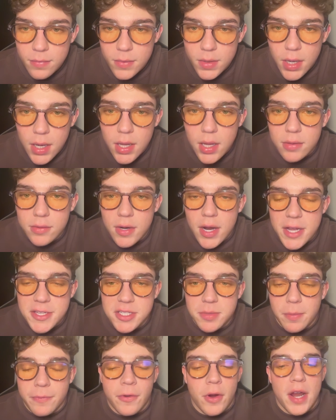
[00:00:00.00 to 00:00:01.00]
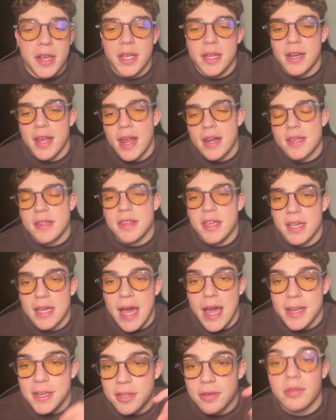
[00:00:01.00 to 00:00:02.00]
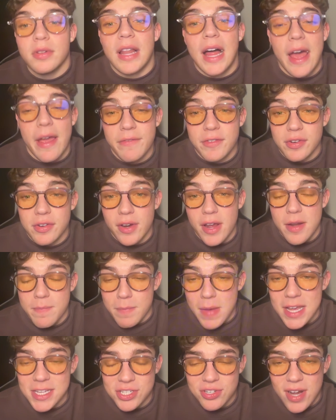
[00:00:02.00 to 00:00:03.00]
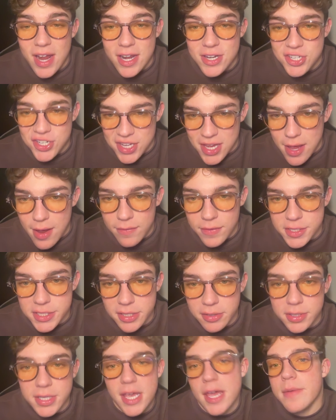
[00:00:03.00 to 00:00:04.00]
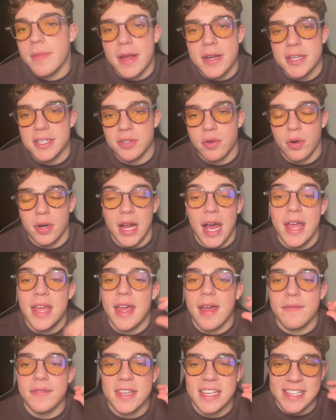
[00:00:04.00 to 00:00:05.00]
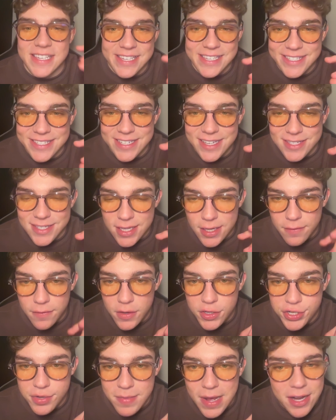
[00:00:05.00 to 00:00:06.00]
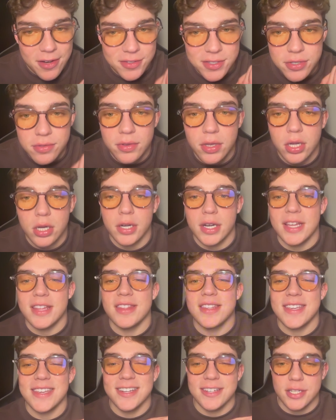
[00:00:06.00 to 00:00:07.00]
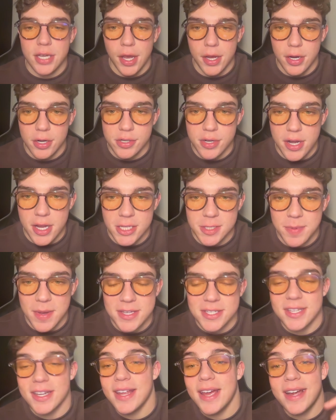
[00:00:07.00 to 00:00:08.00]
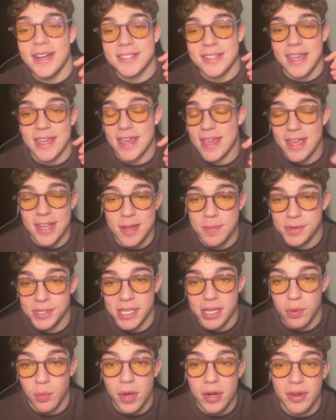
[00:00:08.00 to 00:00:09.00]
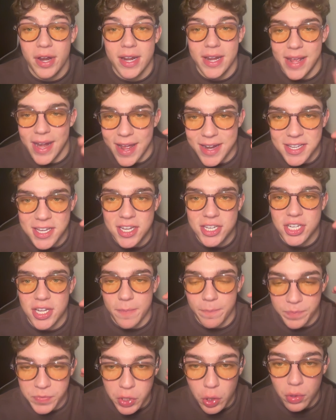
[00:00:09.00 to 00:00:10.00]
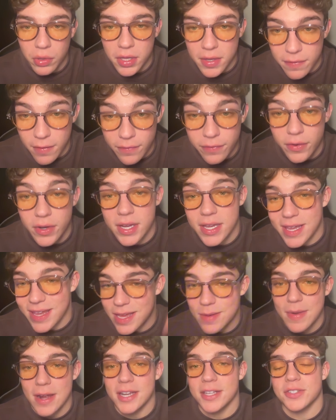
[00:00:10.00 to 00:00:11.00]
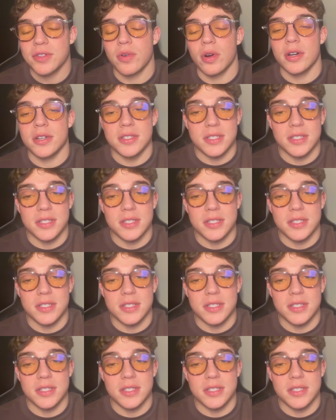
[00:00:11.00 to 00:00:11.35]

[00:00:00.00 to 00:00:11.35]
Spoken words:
All right, so before I get into anything, I do live trade my strategy every single day in my Discord. I have the easiest inversion model to learn in the entire trading space. It has a 80% win rate, and I teach it totally for free in my Discord.